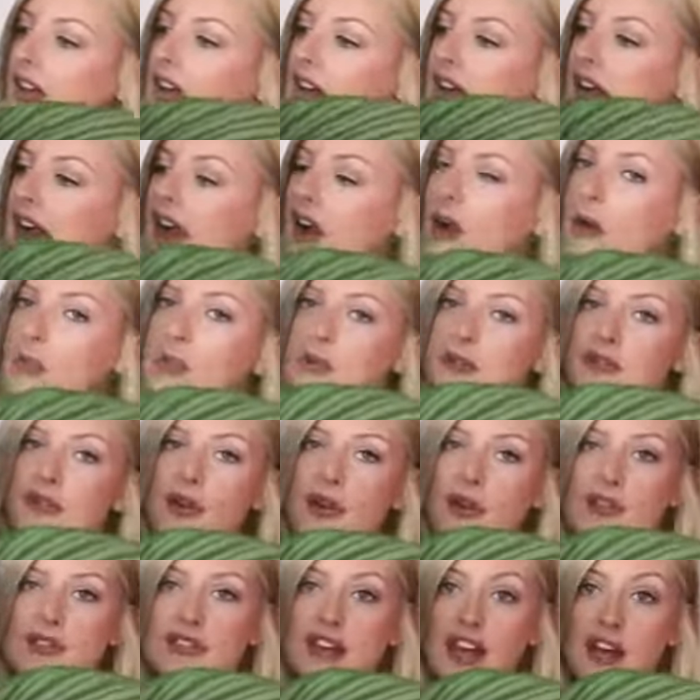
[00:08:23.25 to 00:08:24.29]
Now, before
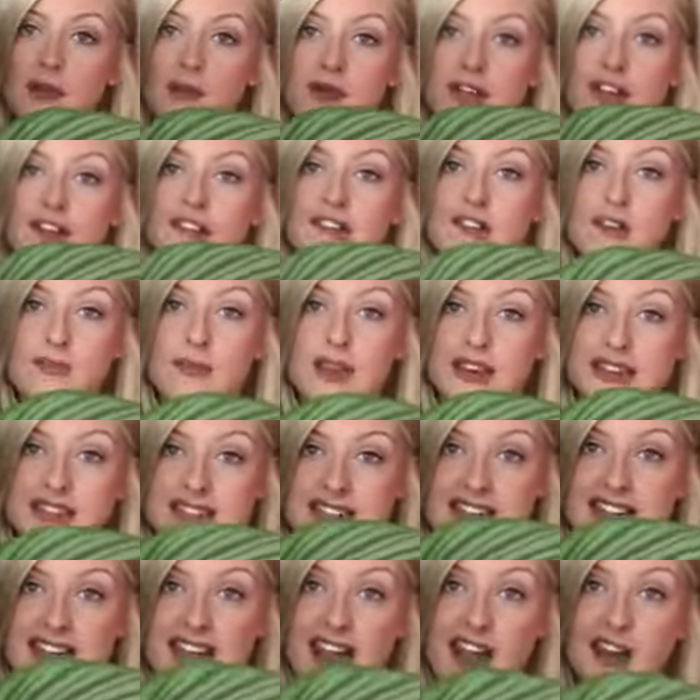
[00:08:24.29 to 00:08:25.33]
you tell me it's
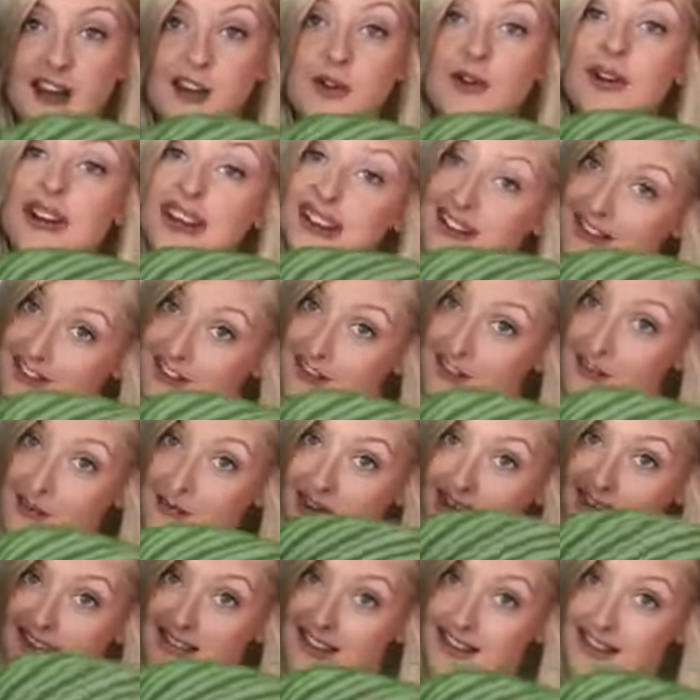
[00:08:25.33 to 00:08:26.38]
humidity, I know it isn't
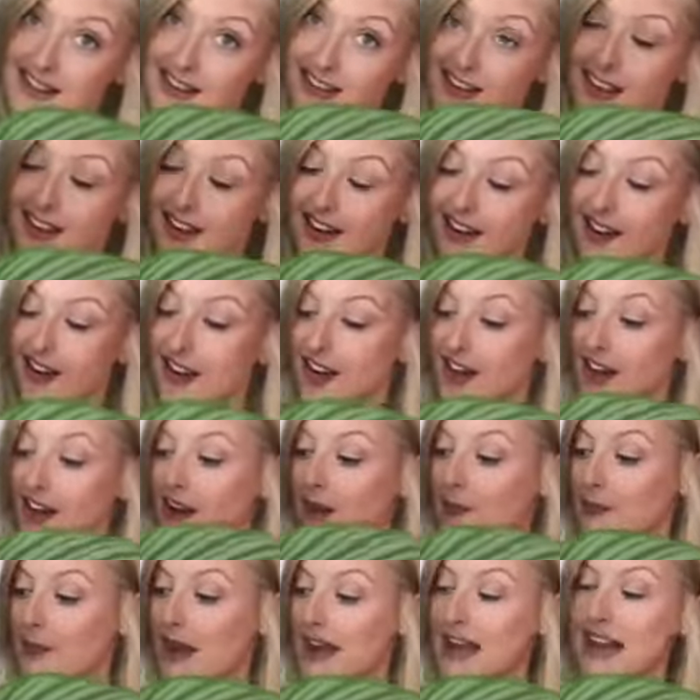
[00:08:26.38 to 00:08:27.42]
humidity.
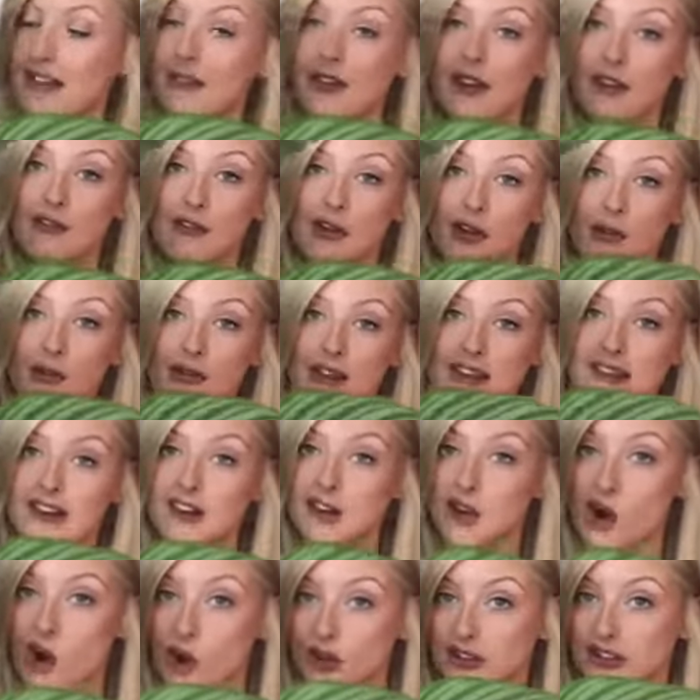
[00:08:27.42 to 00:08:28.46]
My living room is at a
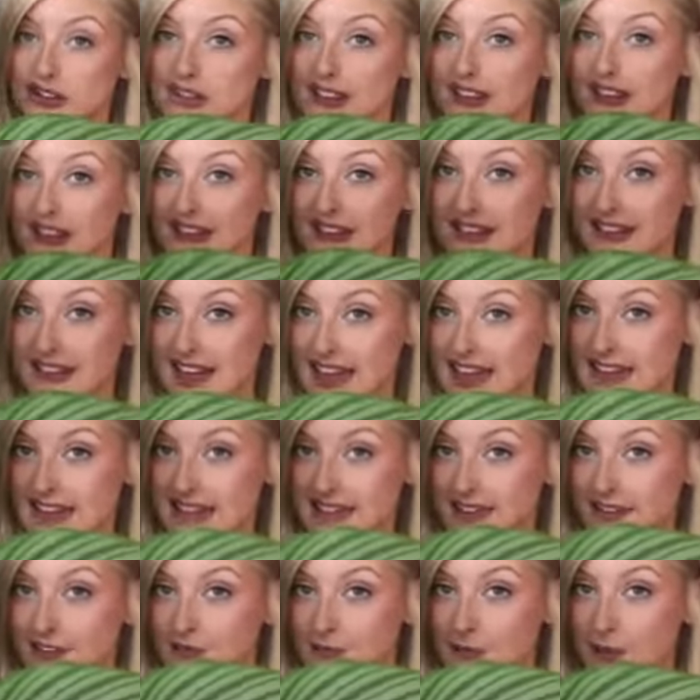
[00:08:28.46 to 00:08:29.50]
constant state
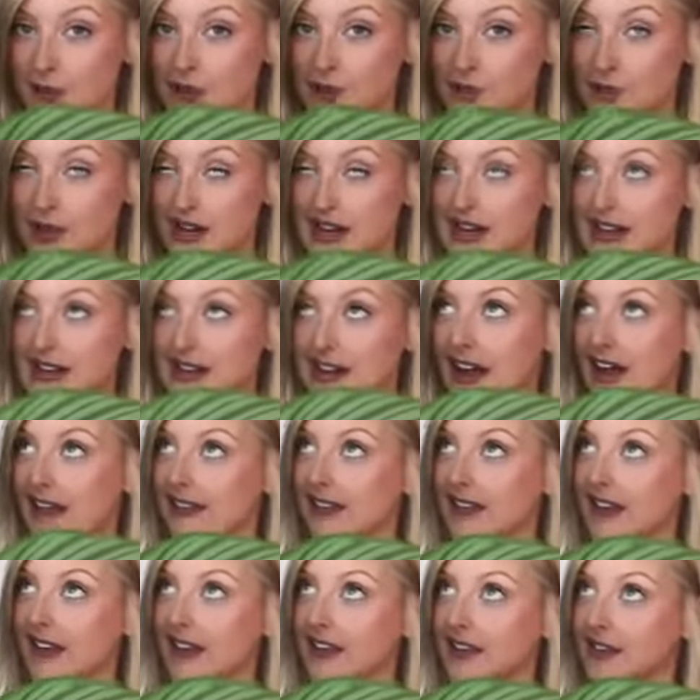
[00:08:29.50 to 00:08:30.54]
of between, I
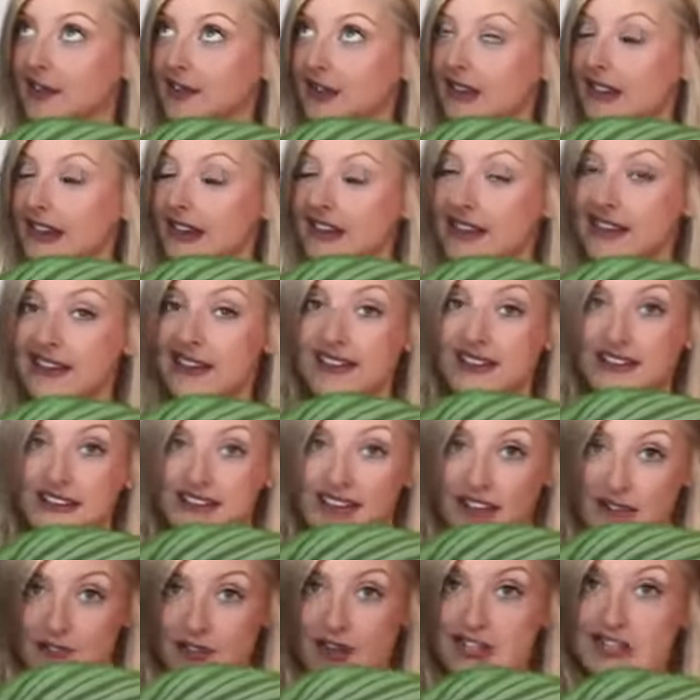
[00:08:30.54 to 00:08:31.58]
think it's 60 and
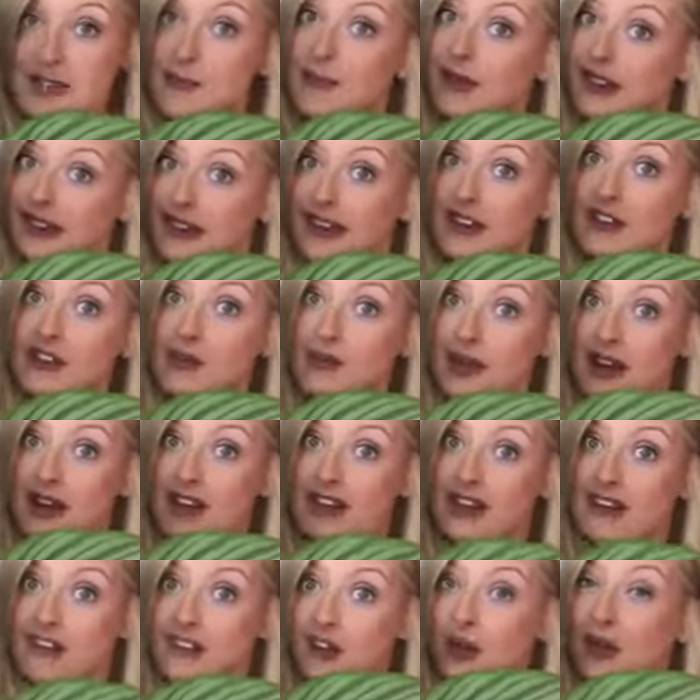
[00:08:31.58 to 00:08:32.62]
70%
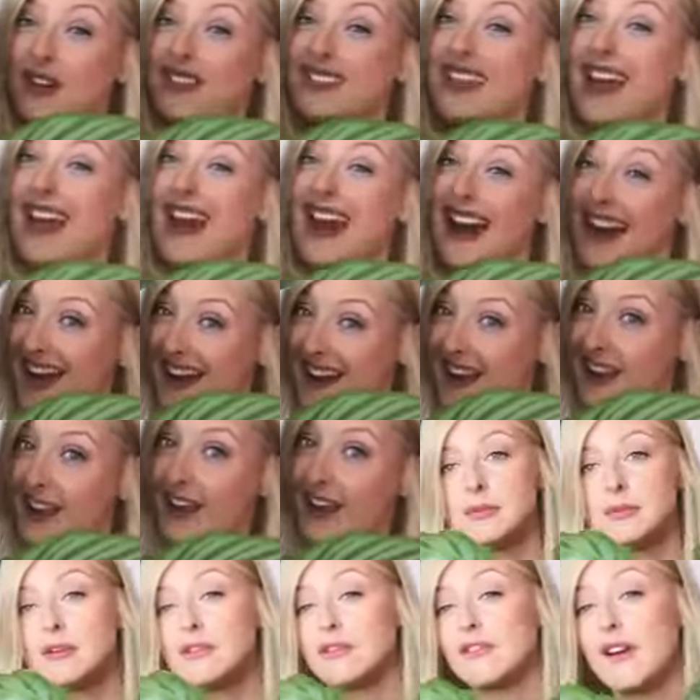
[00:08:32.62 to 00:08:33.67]
humidity, so it's high.
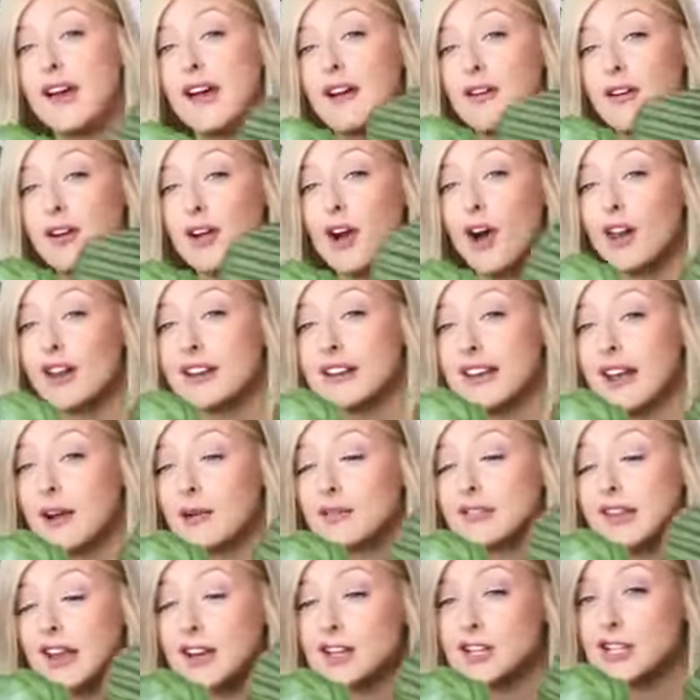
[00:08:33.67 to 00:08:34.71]
be fair, on holiday, I
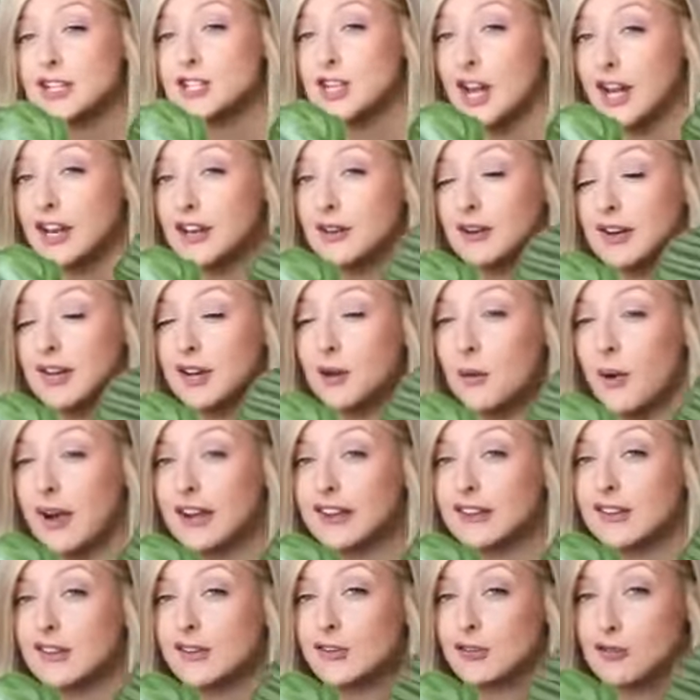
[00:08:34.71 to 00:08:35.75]
was actually genuinely
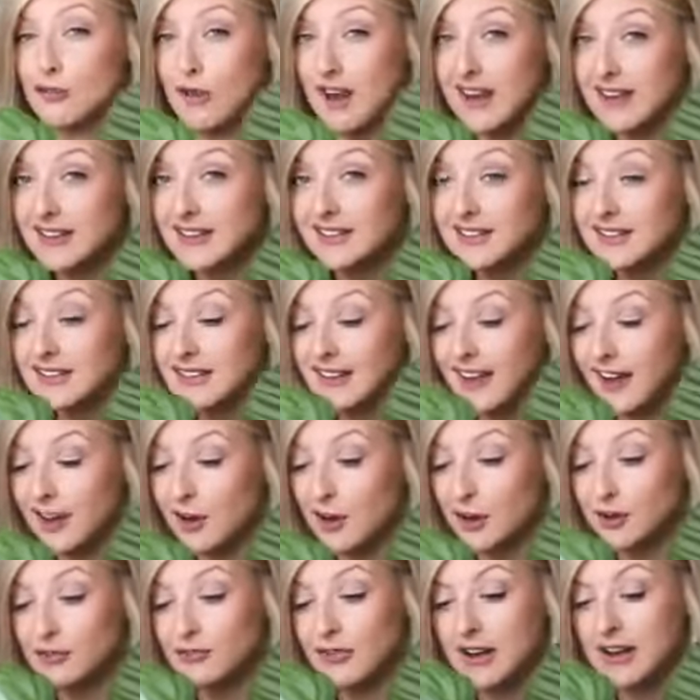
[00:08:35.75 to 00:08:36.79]
quite stressed. I
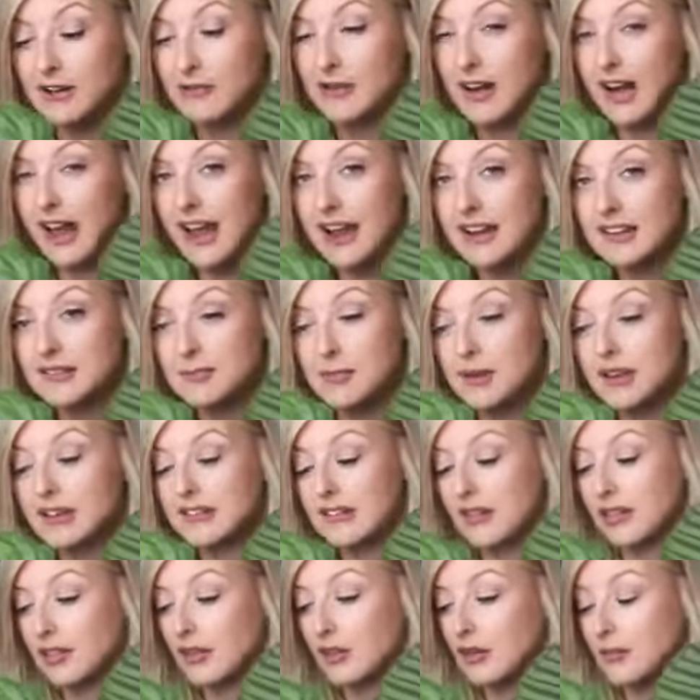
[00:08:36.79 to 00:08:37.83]
couldn't really relax because
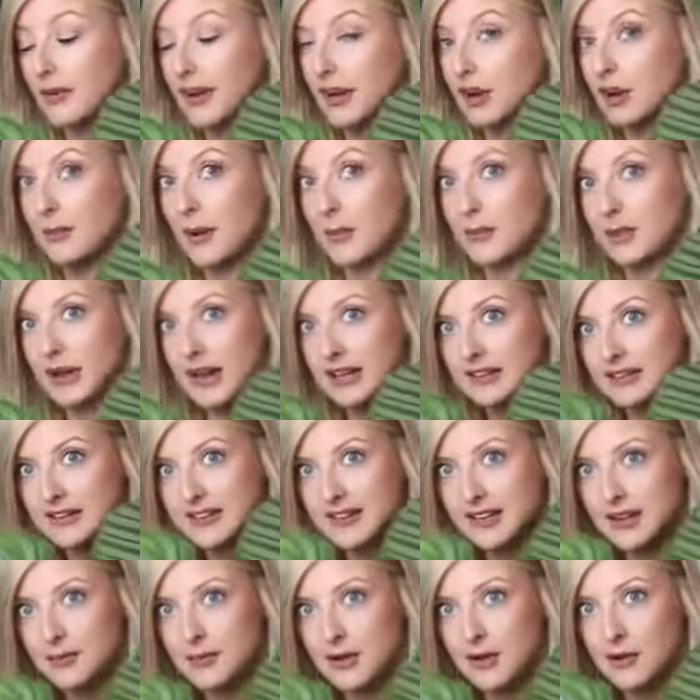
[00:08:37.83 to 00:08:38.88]
I thought, oh my god, are my plants
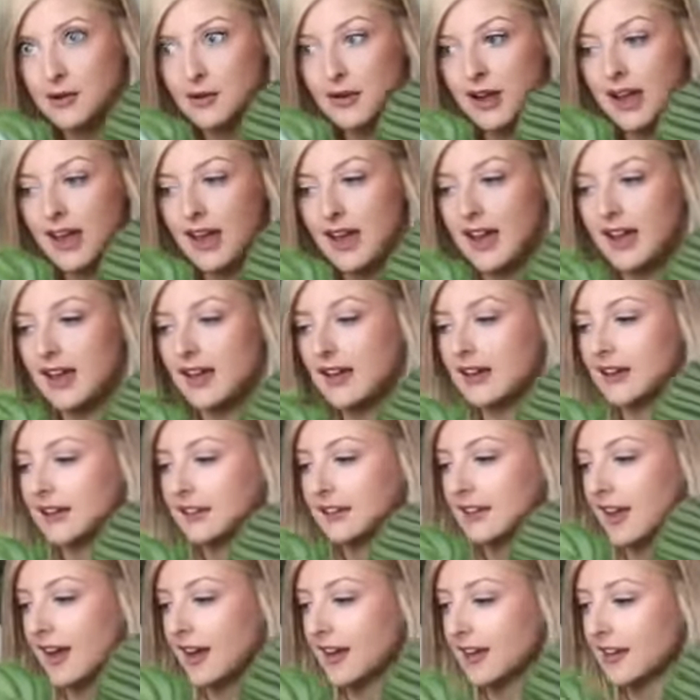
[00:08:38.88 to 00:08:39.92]
gonna be okay?
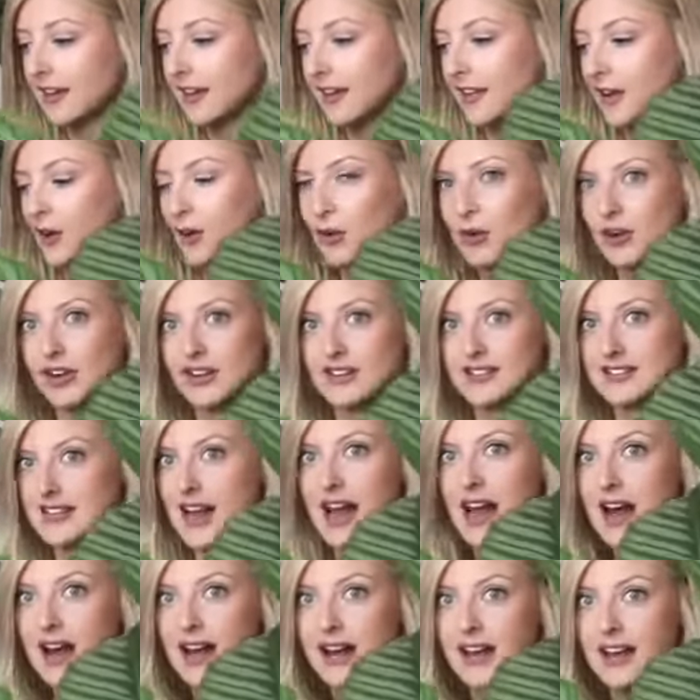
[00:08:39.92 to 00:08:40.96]
Like, are they all gonna
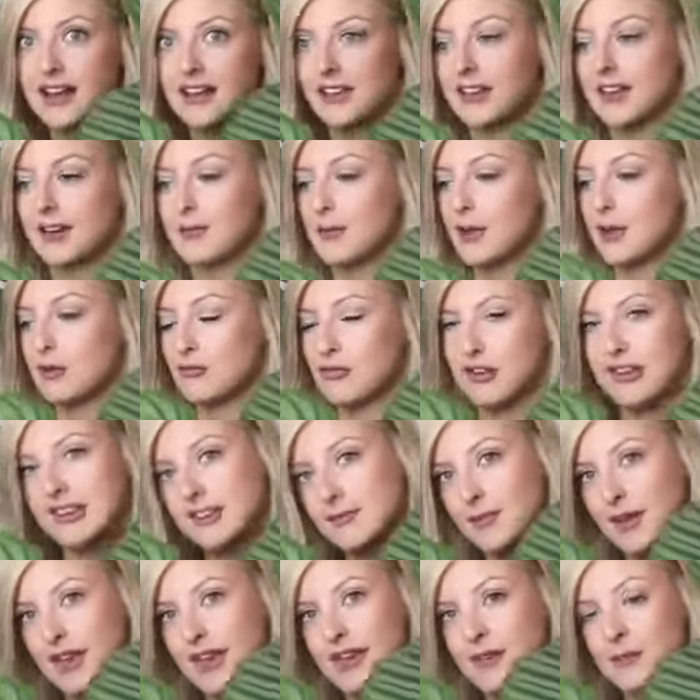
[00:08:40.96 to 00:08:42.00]
die? Are they gonna be
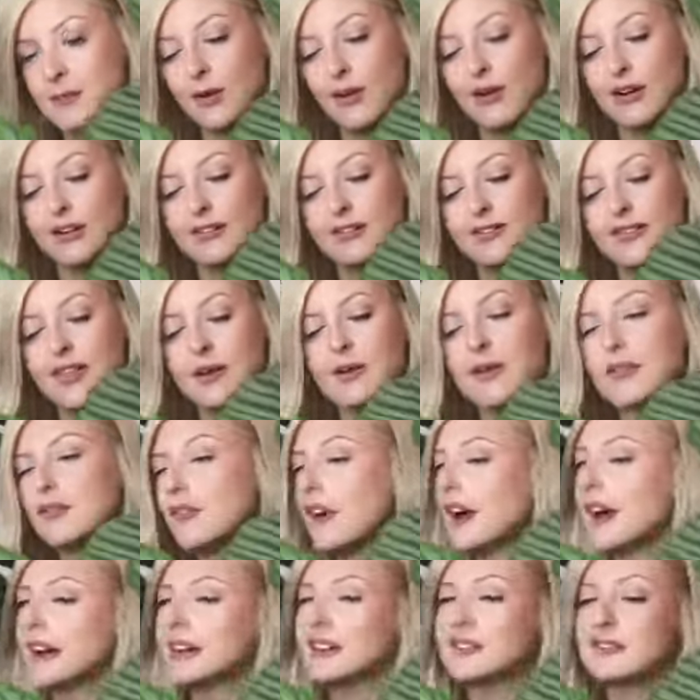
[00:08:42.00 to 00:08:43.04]
crispy? But they were
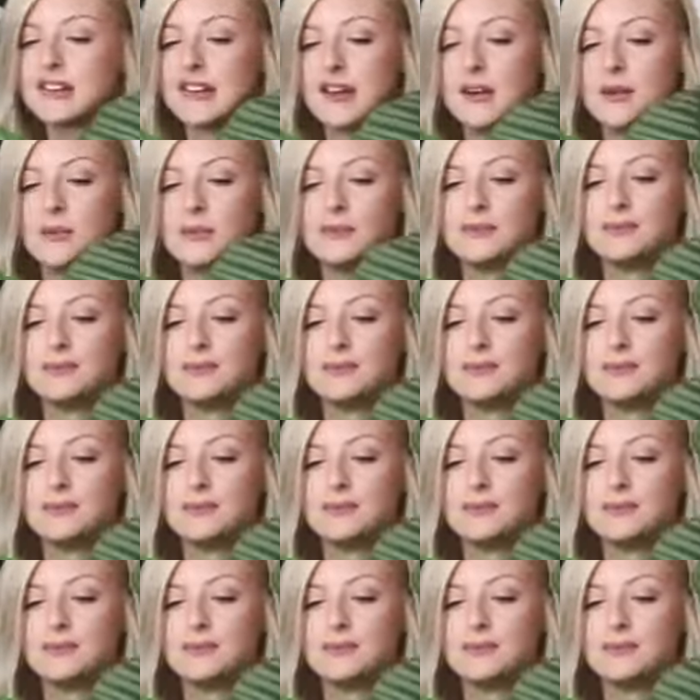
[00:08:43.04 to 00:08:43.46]
fine, so